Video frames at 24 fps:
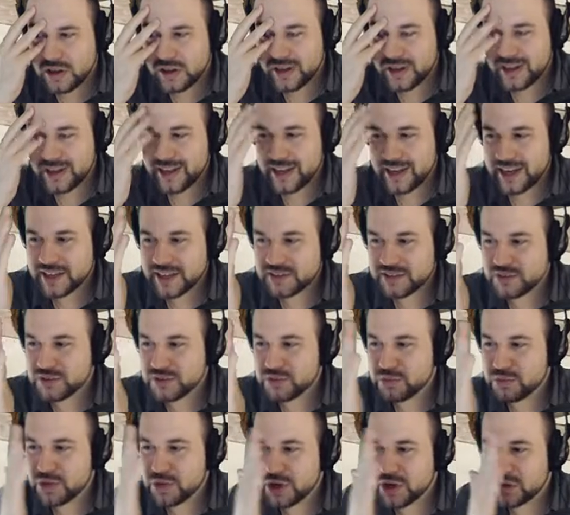I had to
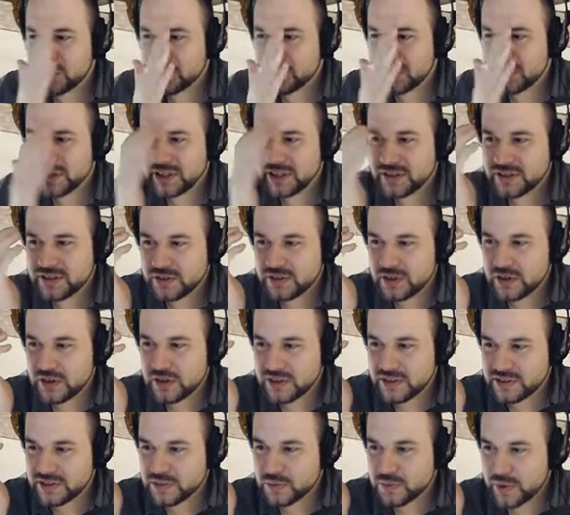mirror it
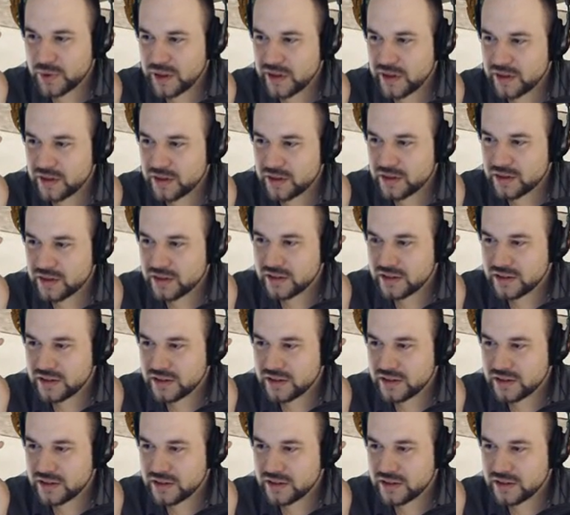as well.